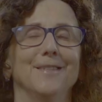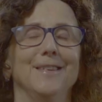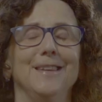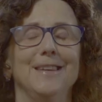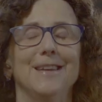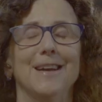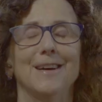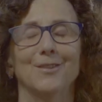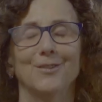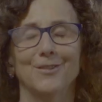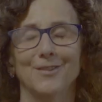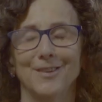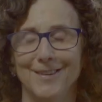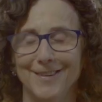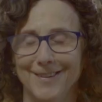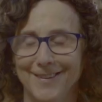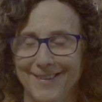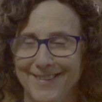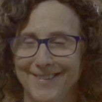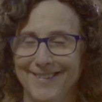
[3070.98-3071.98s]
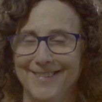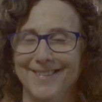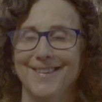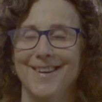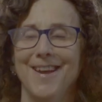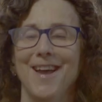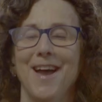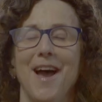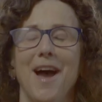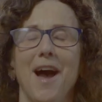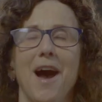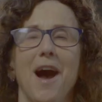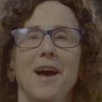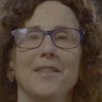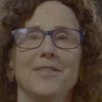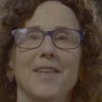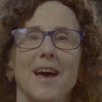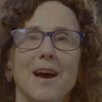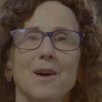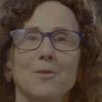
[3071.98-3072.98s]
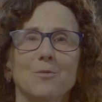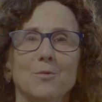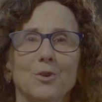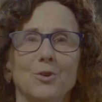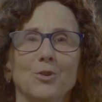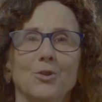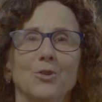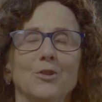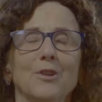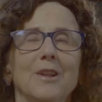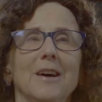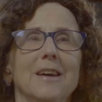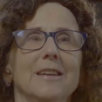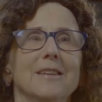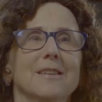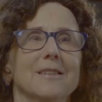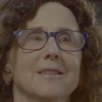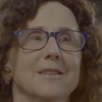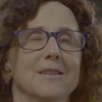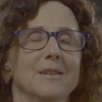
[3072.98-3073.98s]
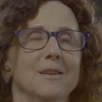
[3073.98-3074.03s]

Yes. That was like